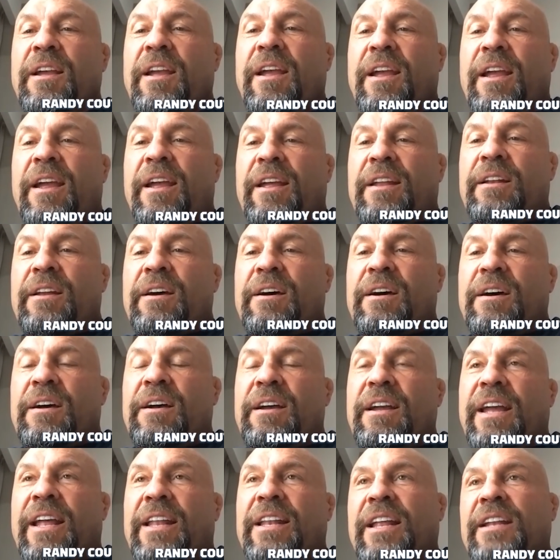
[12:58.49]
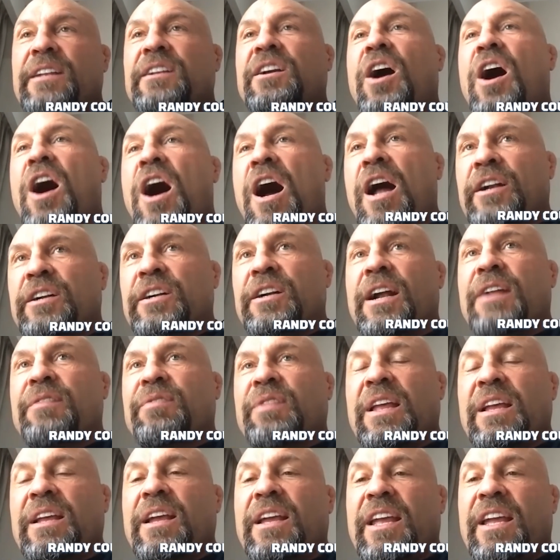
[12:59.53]
And uh, and then Conor, I
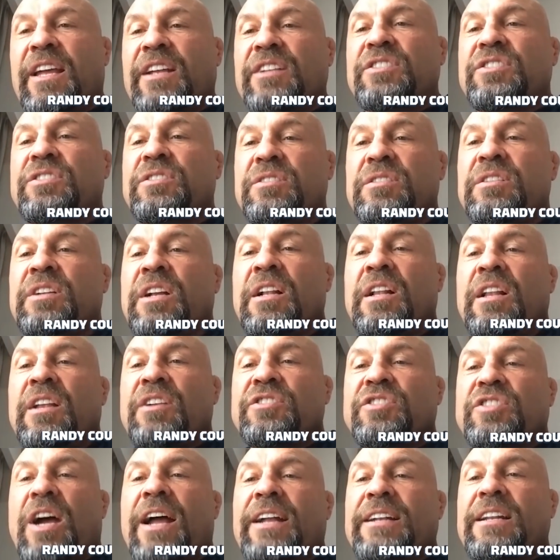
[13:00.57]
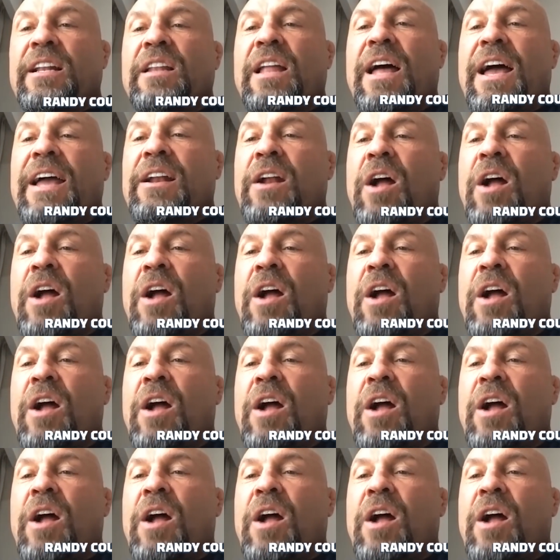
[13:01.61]
think again, shined a light